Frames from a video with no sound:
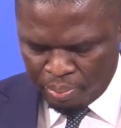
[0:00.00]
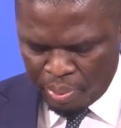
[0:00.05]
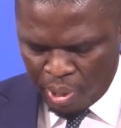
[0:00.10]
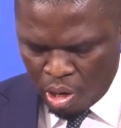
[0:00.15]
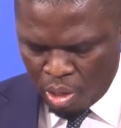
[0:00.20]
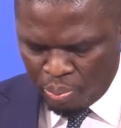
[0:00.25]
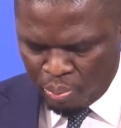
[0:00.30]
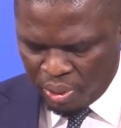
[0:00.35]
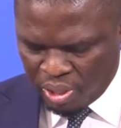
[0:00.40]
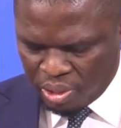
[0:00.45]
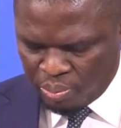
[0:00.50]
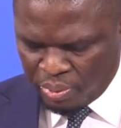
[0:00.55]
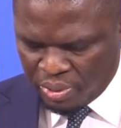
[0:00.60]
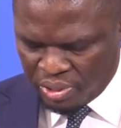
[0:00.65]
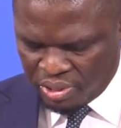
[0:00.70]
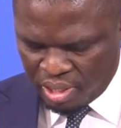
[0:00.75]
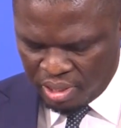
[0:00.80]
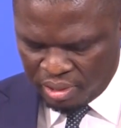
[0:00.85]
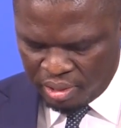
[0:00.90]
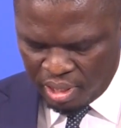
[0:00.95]
PowerPoint
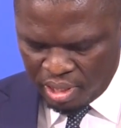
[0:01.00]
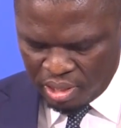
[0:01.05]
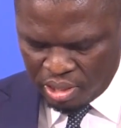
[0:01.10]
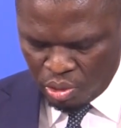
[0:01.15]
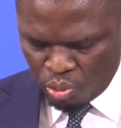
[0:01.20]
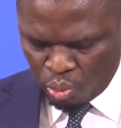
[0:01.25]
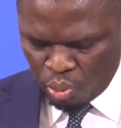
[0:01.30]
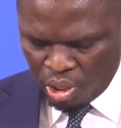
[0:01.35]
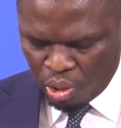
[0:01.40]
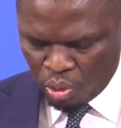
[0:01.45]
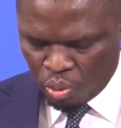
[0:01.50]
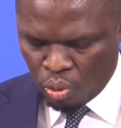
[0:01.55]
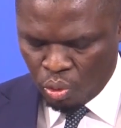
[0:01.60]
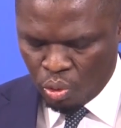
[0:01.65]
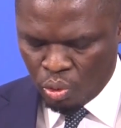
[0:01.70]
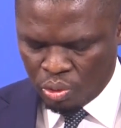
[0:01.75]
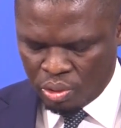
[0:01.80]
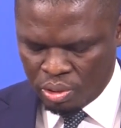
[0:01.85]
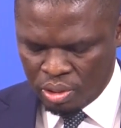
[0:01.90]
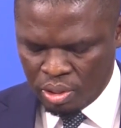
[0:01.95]
presentation will
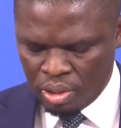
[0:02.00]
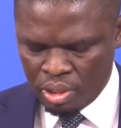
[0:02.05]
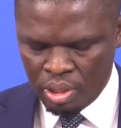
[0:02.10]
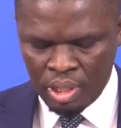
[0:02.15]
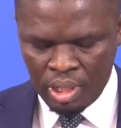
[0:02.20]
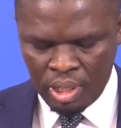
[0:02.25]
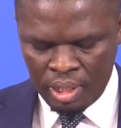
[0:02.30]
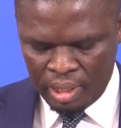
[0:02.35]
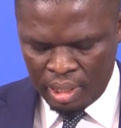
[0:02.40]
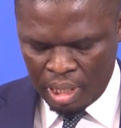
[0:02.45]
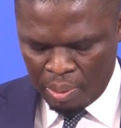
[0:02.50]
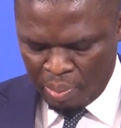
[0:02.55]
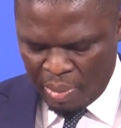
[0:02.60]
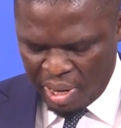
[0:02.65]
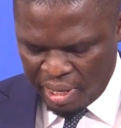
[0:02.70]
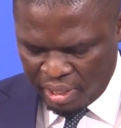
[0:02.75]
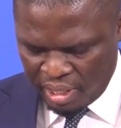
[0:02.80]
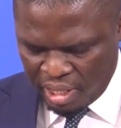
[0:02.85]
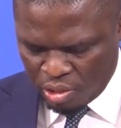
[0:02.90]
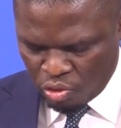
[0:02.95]
include the
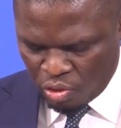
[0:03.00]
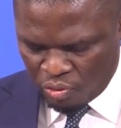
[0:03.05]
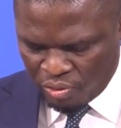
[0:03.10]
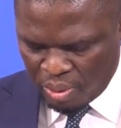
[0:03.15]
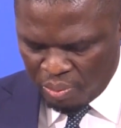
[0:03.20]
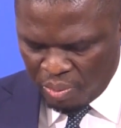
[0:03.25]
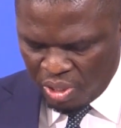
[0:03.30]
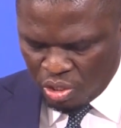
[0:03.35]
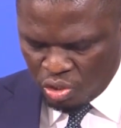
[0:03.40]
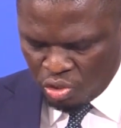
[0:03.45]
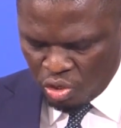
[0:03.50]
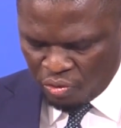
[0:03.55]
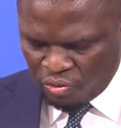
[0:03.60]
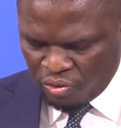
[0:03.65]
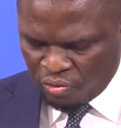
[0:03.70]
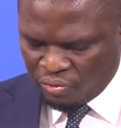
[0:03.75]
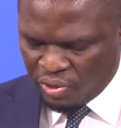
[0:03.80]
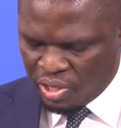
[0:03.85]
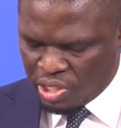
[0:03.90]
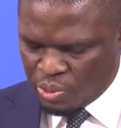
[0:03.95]
mandate of the Ministry of
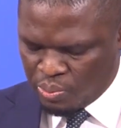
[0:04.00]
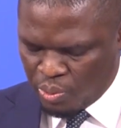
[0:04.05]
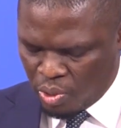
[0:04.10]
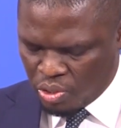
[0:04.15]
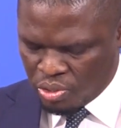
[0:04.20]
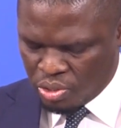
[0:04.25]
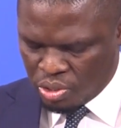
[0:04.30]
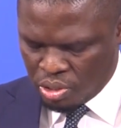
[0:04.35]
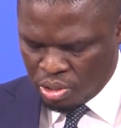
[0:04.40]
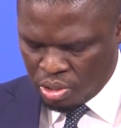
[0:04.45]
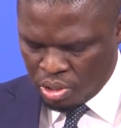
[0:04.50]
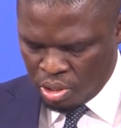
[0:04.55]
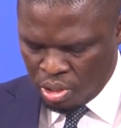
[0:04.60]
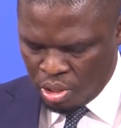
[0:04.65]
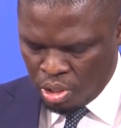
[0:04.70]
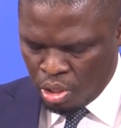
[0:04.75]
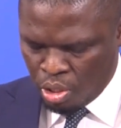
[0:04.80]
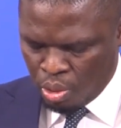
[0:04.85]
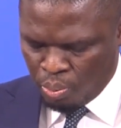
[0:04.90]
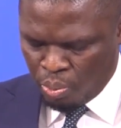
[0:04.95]
Youth and Sports,
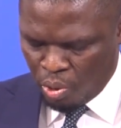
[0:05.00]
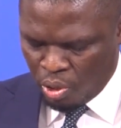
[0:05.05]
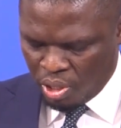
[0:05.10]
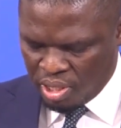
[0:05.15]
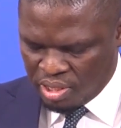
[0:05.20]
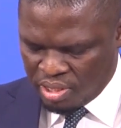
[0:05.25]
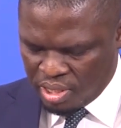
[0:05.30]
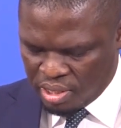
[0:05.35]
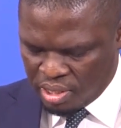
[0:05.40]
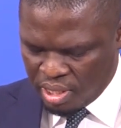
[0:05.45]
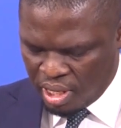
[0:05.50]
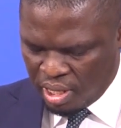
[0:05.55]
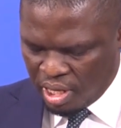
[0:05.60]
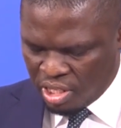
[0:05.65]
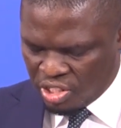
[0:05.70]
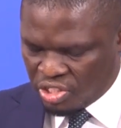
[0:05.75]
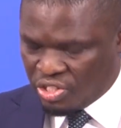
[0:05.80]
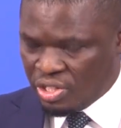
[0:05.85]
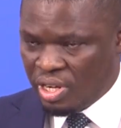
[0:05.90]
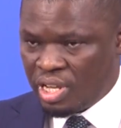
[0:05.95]
policies and
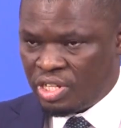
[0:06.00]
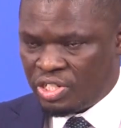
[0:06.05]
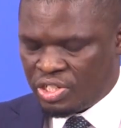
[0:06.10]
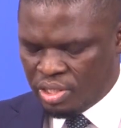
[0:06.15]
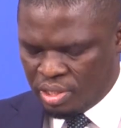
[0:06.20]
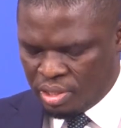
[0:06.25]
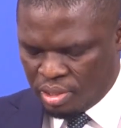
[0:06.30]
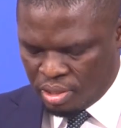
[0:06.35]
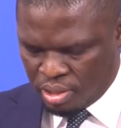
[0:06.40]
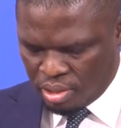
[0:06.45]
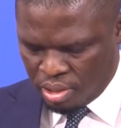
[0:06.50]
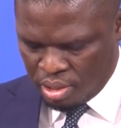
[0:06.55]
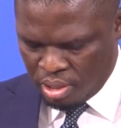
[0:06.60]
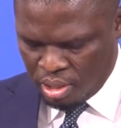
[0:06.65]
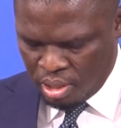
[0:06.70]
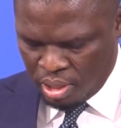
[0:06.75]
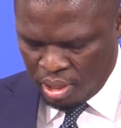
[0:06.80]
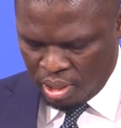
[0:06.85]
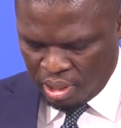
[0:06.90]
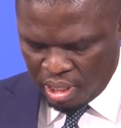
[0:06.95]

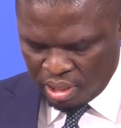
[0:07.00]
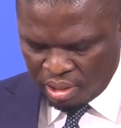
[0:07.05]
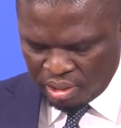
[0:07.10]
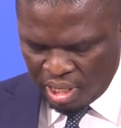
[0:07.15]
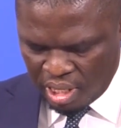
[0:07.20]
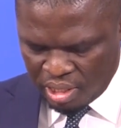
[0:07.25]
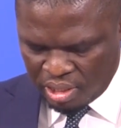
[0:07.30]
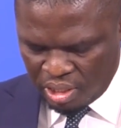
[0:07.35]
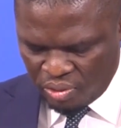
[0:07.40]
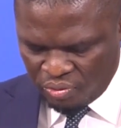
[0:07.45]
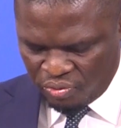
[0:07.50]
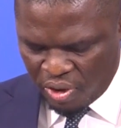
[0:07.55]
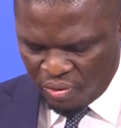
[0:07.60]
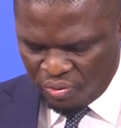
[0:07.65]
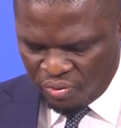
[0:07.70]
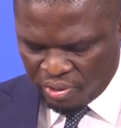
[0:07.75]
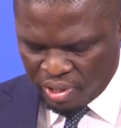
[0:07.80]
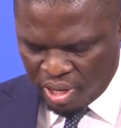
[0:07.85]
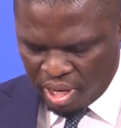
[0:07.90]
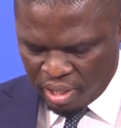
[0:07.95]
legislations, the 13th
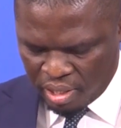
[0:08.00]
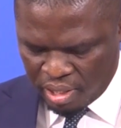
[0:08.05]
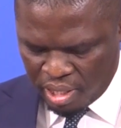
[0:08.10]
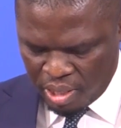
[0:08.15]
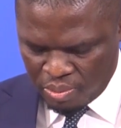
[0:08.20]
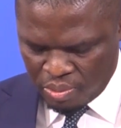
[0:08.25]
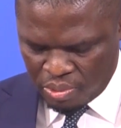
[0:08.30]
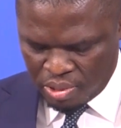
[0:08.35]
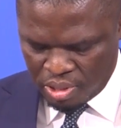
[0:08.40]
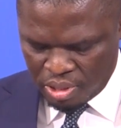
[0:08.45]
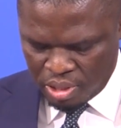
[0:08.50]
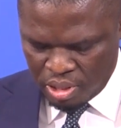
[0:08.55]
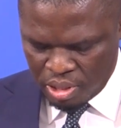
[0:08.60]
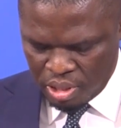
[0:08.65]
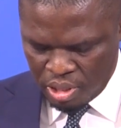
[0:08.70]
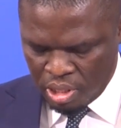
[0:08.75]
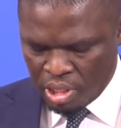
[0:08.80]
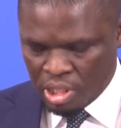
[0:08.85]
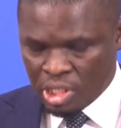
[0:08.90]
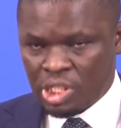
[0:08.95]
African
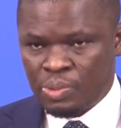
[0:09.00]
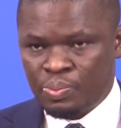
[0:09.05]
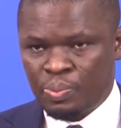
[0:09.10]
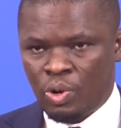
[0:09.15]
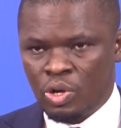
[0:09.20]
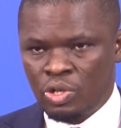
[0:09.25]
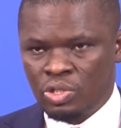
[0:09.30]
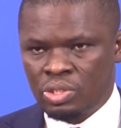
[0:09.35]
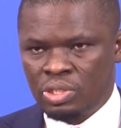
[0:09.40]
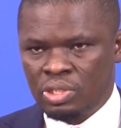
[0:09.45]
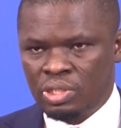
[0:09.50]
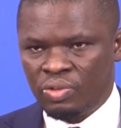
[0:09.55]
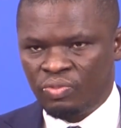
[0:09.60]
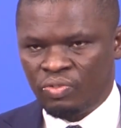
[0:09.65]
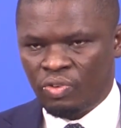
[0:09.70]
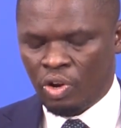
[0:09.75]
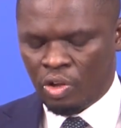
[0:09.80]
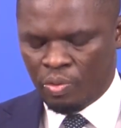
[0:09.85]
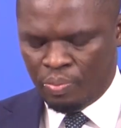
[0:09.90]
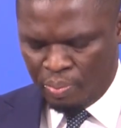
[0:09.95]
Games, sports
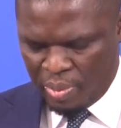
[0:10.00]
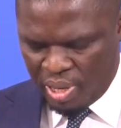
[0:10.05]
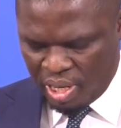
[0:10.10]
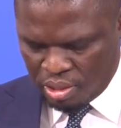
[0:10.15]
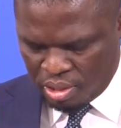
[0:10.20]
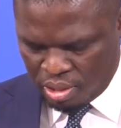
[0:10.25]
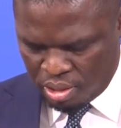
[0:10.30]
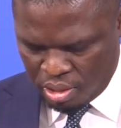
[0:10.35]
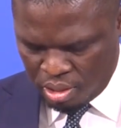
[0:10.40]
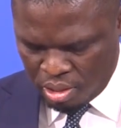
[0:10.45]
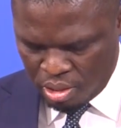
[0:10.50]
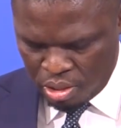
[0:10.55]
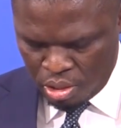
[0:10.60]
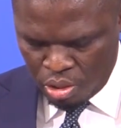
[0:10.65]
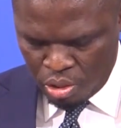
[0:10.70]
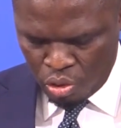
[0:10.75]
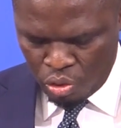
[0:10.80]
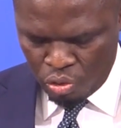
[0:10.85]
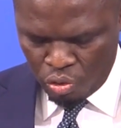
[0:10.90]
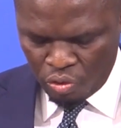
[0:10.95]
development,
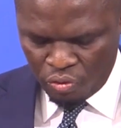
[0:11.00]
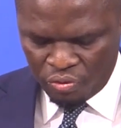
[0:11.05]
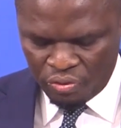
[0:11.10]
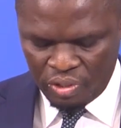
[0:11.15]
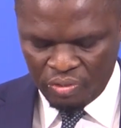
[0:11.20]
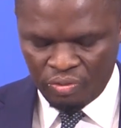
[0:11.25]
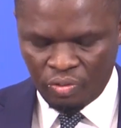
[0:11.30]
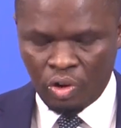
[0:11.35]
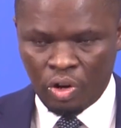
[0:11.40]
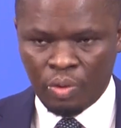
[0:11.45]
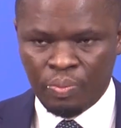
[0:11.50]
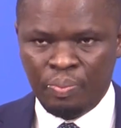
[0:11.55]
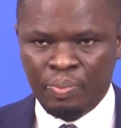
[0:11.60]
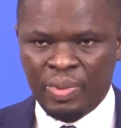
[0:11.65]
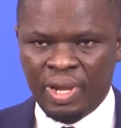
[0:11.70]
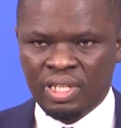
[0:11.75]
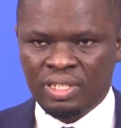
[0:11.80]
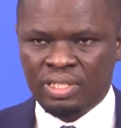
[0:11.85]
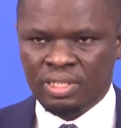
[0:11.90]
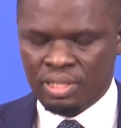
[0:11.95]
youth
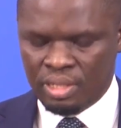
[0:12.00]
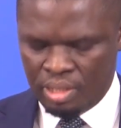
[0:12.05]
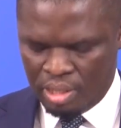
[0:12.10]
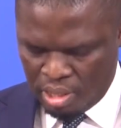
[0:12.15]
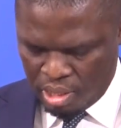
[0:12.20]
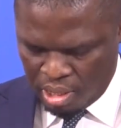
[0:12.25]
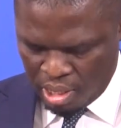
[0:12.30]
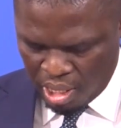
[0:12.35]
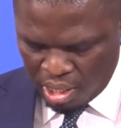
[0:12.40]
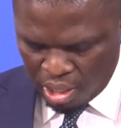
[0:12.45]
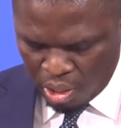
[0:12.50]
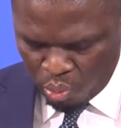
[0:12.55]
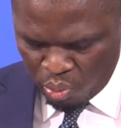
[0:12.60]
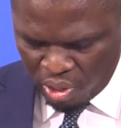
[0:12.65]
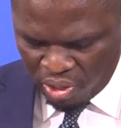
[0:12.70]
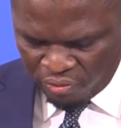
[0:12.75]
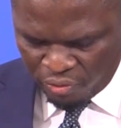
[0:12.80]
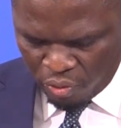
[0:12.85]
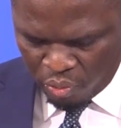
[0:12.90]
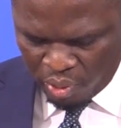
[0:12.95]
development, and the
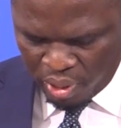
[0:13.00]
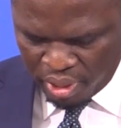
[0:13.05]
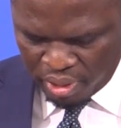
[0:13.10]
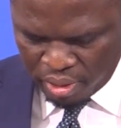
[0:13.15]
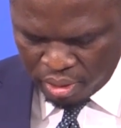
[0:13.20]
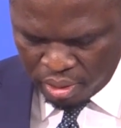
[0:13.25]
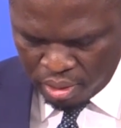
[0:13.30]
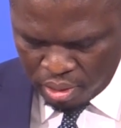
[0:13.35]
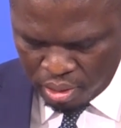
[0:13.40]
way forward.